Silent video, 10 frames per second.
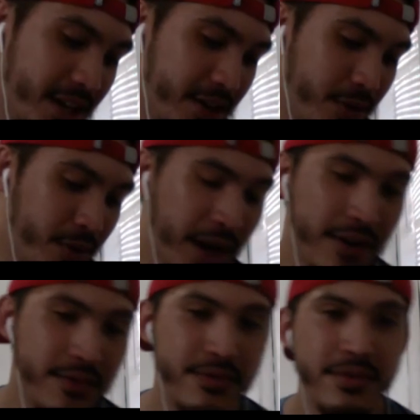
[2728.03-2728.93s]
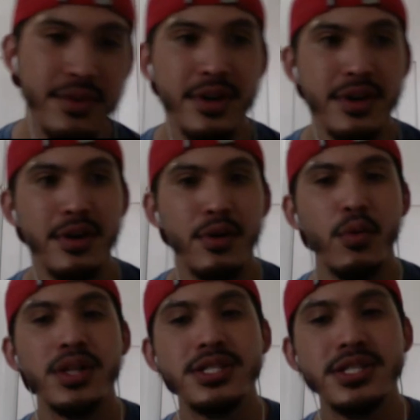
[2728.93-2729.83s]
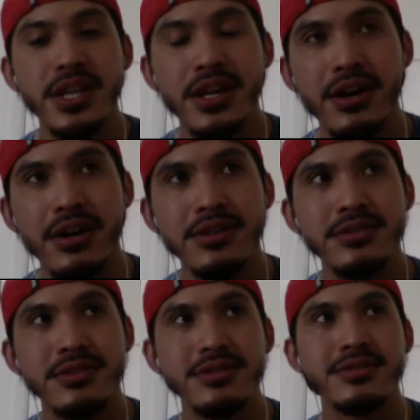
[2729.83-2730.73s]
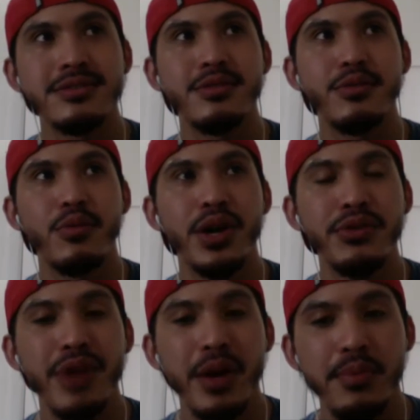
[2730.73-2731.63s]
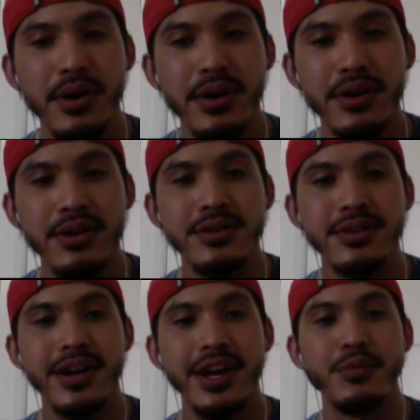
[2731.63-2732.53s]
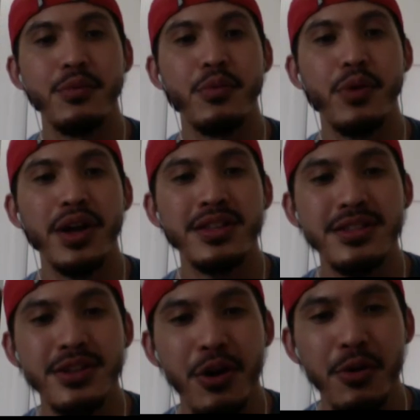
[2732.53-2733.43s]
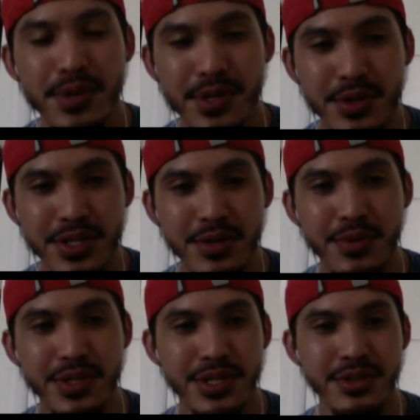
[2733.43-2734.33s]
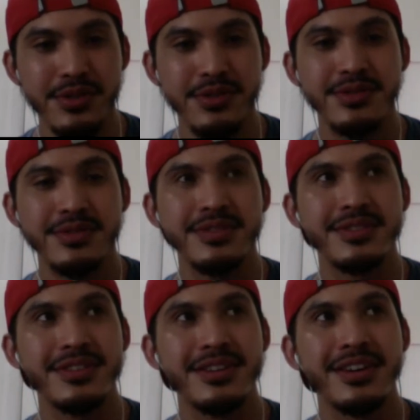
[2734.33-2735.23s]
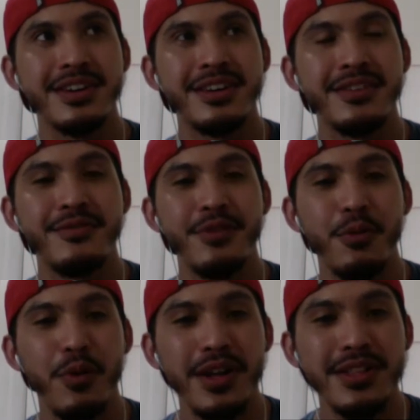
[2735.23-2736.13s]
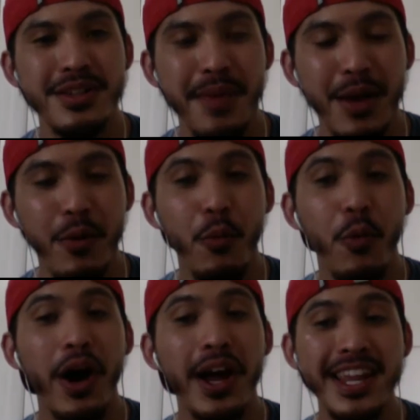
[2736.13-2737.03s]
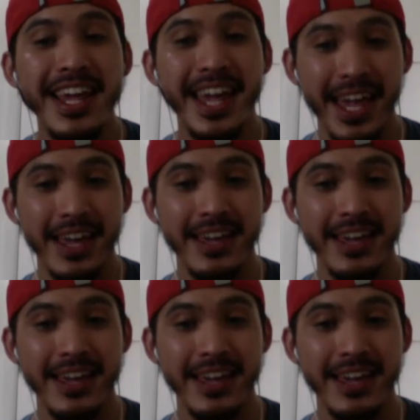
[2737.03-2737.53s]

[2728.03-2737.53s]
You have one singer, one rapper, and one co-producer with you for one to make one hit.